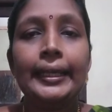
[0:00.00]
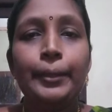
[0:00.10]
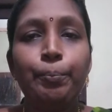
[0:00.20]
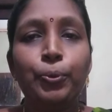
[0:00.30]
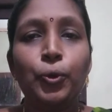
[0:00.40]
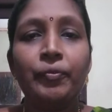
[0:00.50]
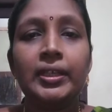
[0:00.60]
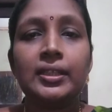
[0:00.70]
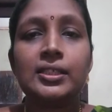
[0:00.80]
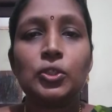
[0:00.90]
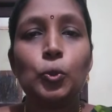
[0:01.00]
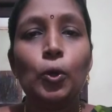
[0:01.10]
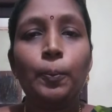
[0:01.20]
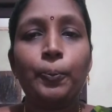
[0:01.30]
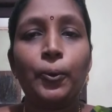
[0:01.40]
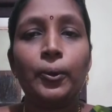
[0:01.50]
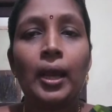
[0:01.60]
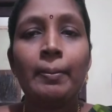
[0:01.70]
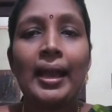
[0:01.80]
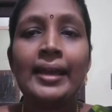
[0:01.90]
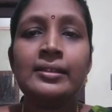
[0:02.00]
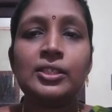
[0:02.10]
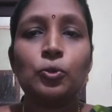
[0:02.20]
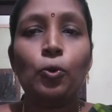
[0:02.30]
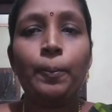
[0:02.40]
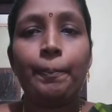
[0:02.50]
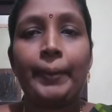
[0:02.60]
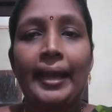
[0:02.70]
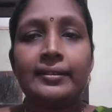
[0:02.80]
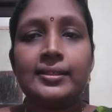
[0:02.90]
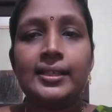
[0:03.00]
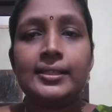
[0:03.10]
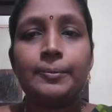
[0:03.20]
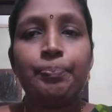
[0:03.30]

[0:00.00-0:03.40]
improving the school program and school practices.